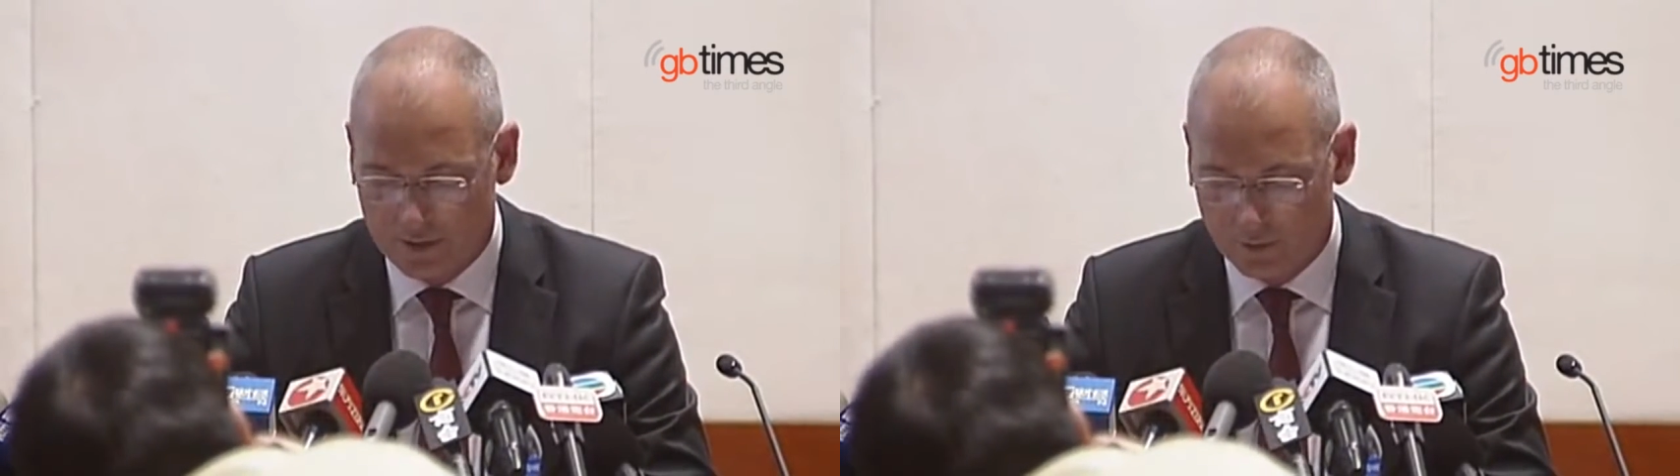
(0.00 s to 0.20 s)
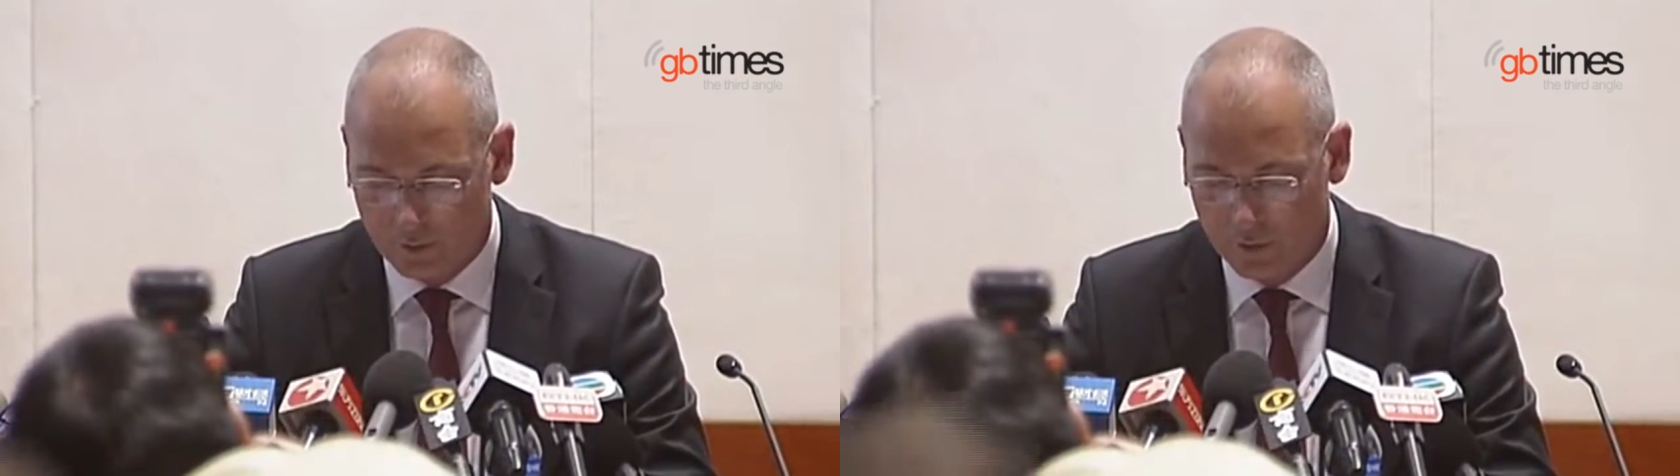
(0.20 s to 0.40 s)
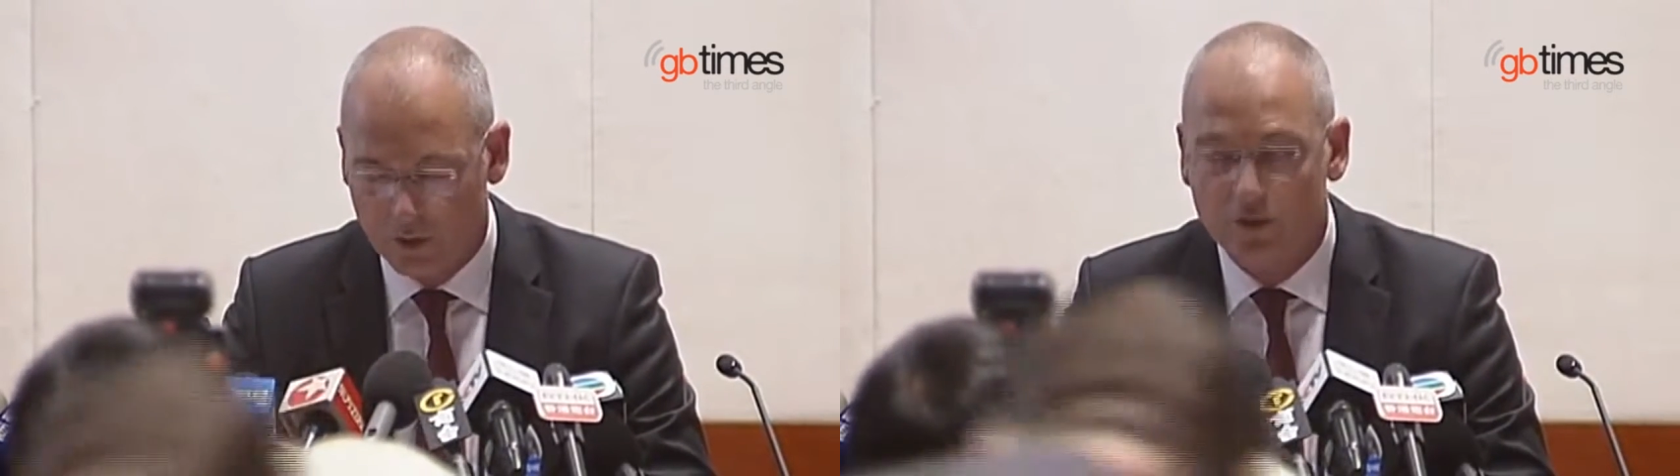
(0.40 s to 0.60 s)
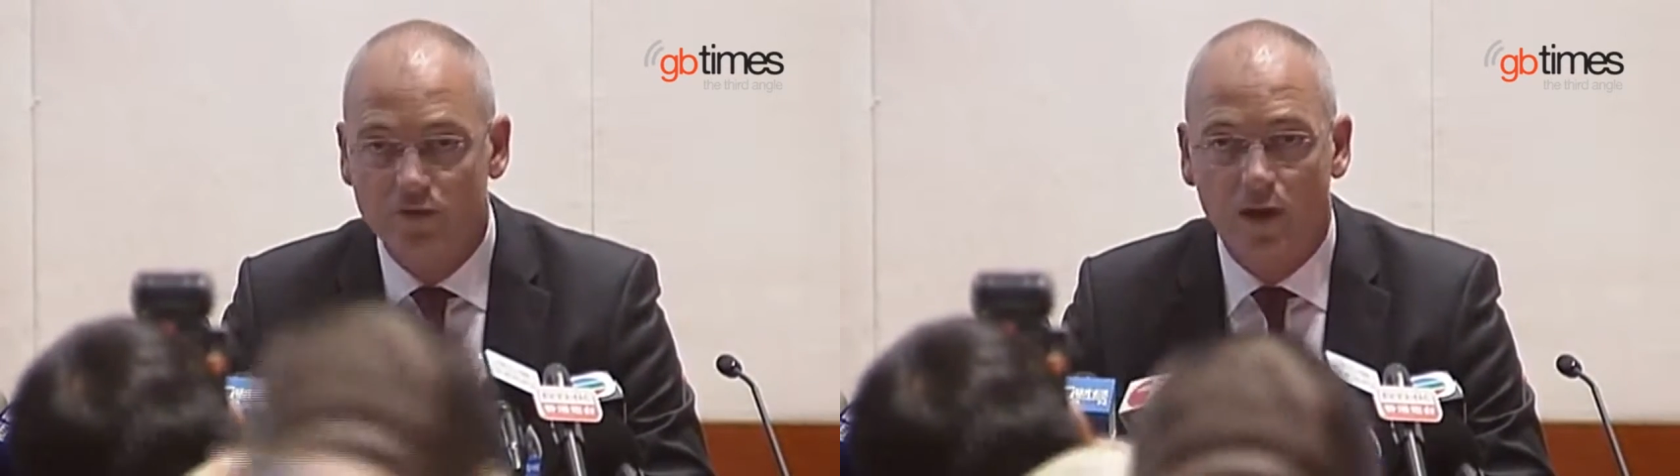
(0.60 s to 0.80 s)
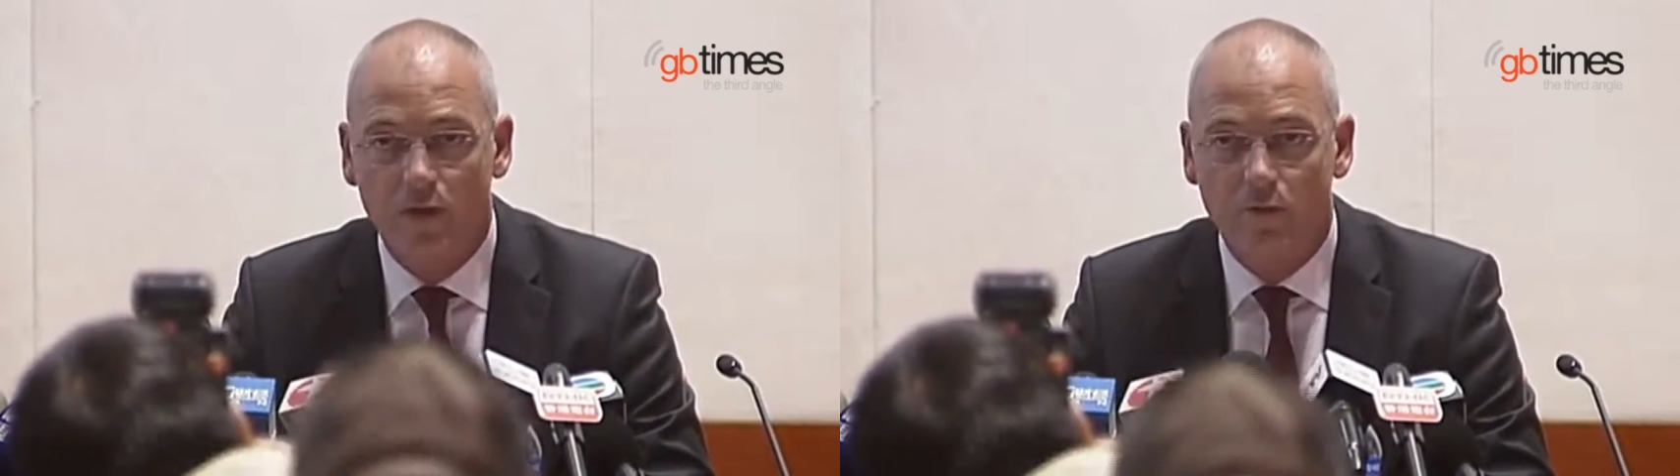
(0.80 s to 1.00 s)
around the world
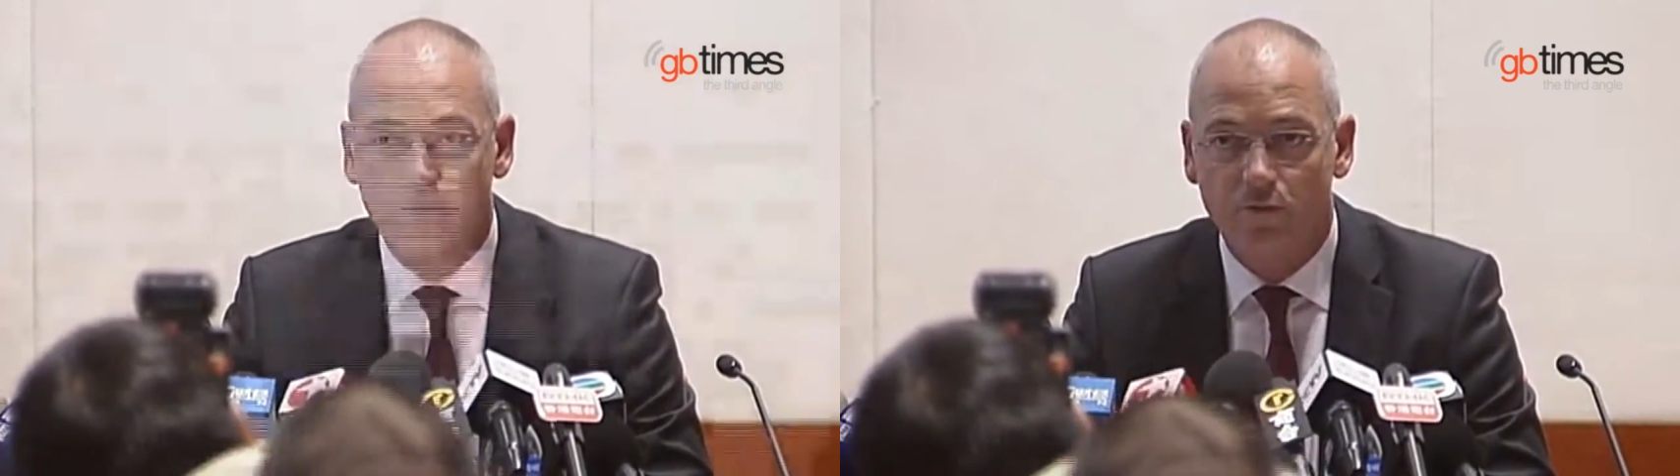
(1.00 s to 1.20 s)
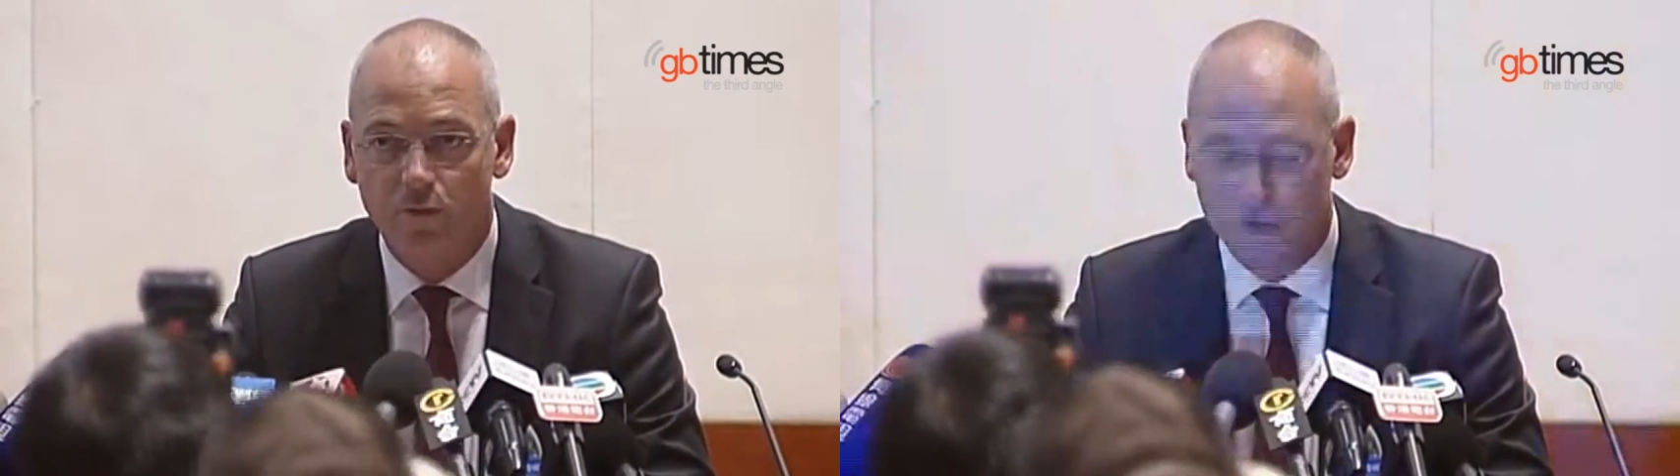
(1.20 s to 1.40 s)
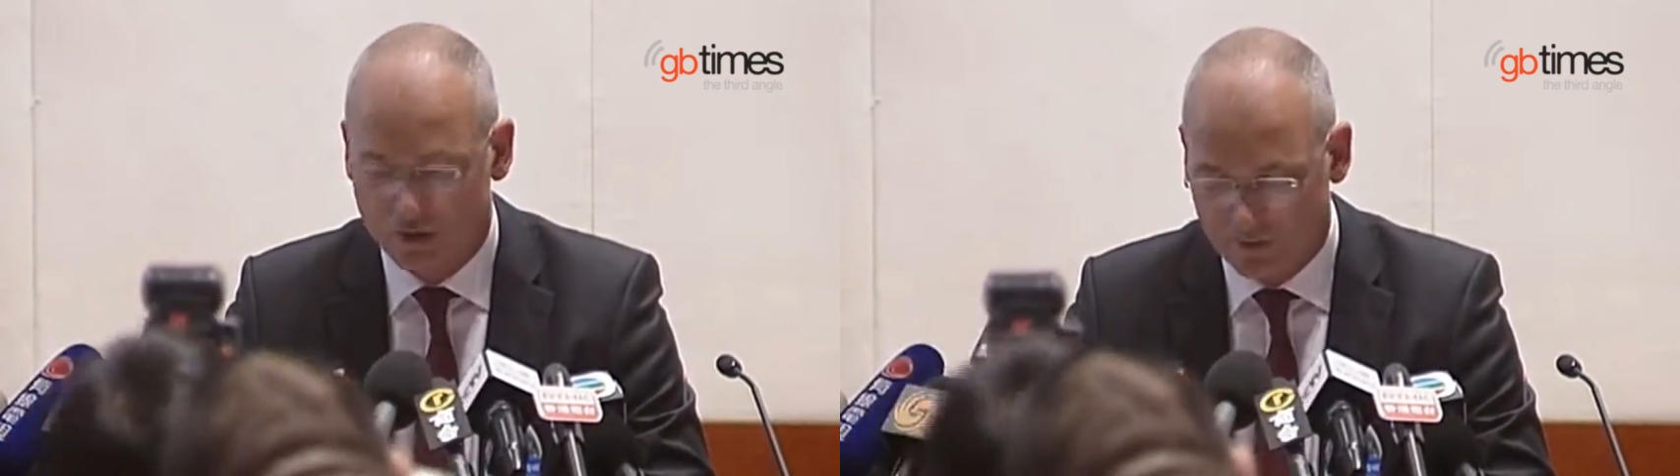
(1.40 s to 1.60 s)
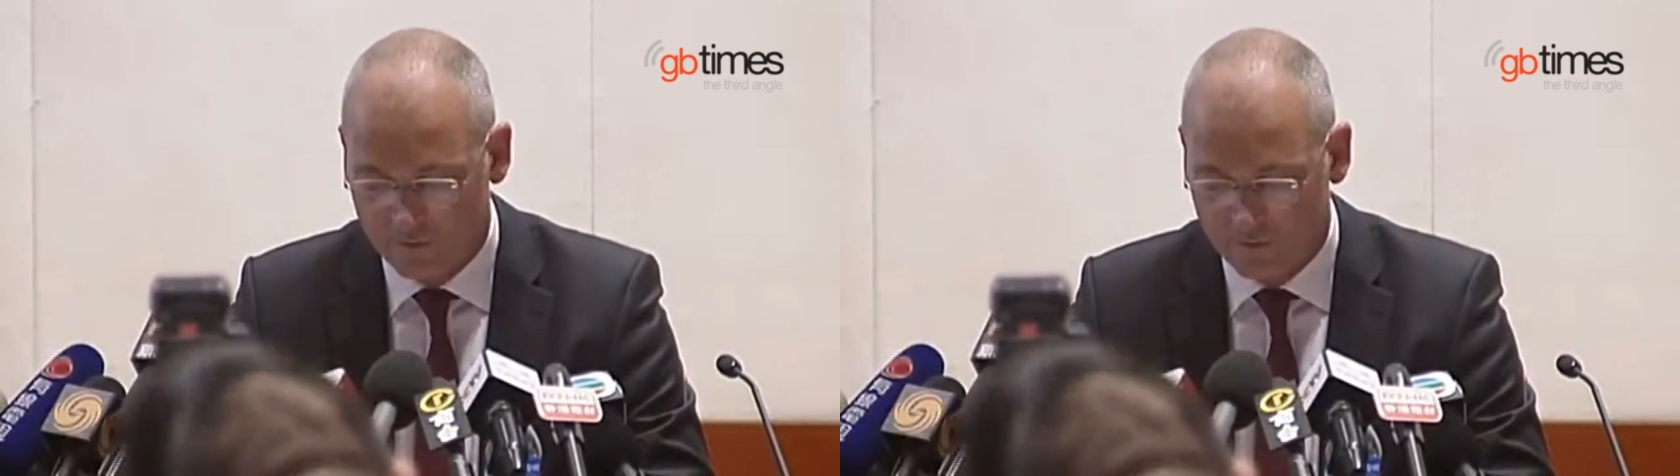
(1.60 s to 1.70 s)
is our first